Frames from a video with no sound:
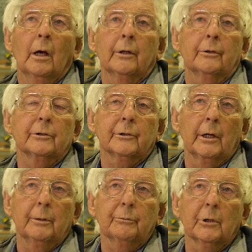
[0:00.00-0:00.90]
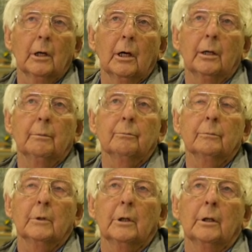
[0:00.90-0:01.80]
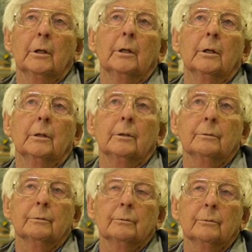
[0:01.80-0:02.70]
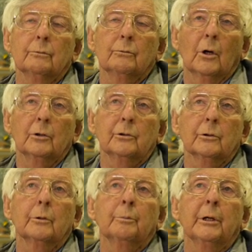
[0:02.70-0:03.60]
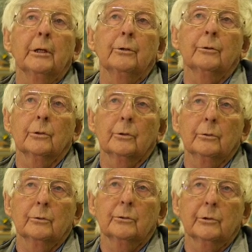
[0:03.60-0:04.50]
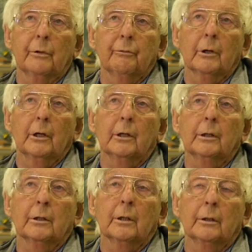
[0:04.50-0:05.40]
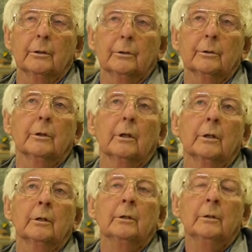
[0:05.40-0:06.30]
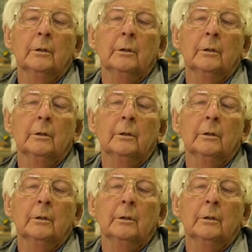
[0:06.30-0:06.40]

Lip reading: At the same time, Roger had been to Chevrolet and